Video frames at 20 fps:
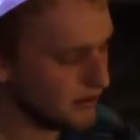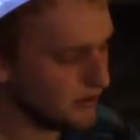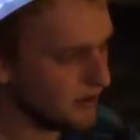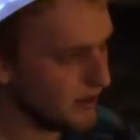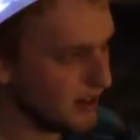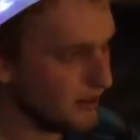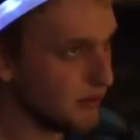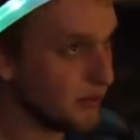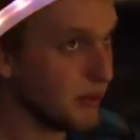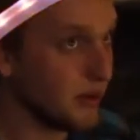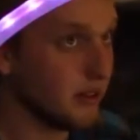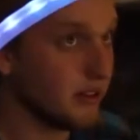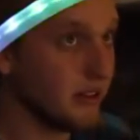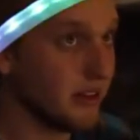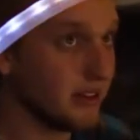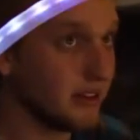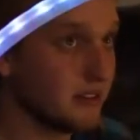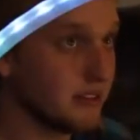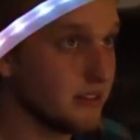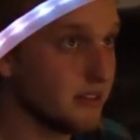5 more
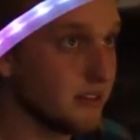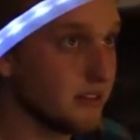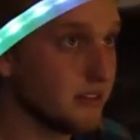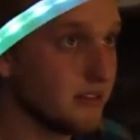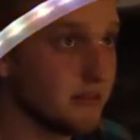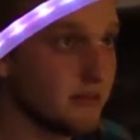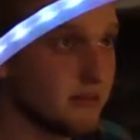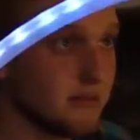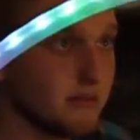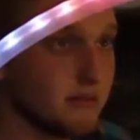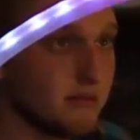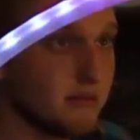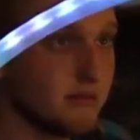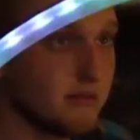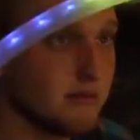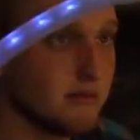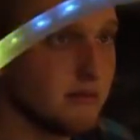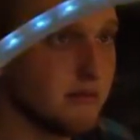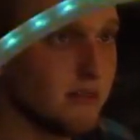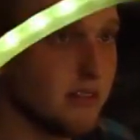seconds.
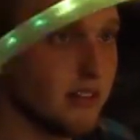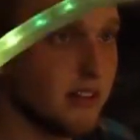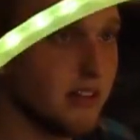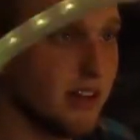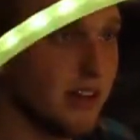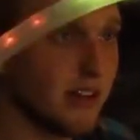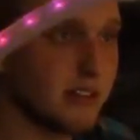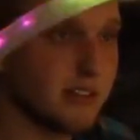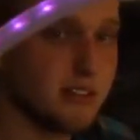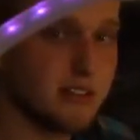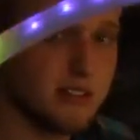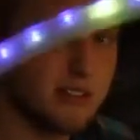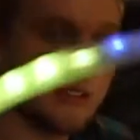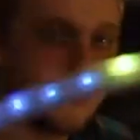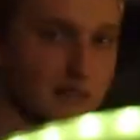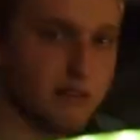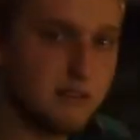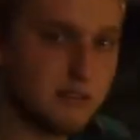The next.